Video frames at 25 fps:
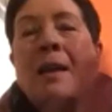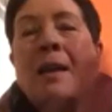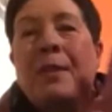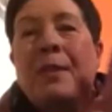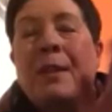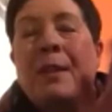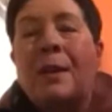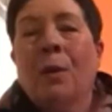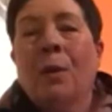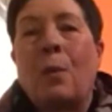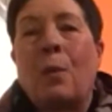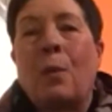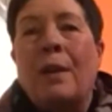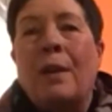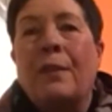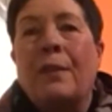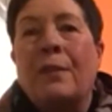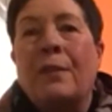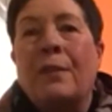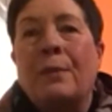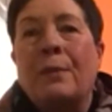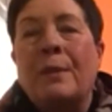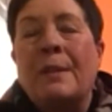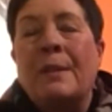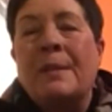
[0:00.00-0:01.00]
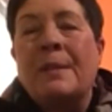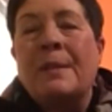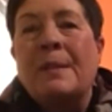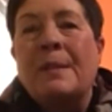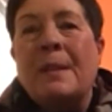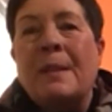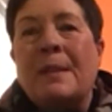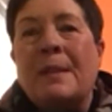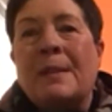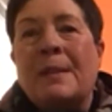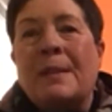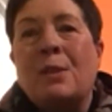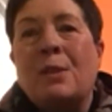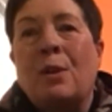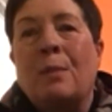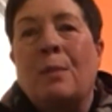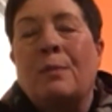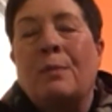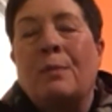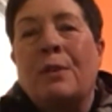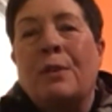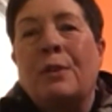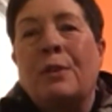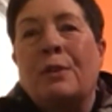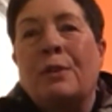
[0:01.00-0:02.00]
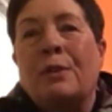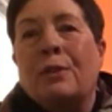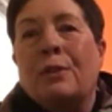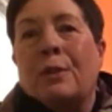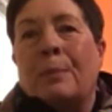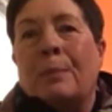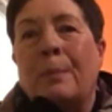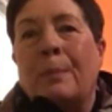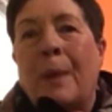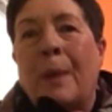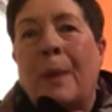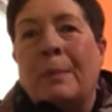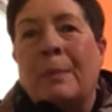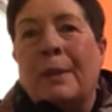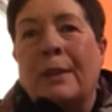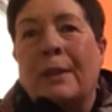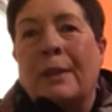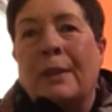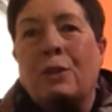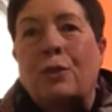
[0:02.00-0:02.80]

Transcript: think one of the reasons they stopped the public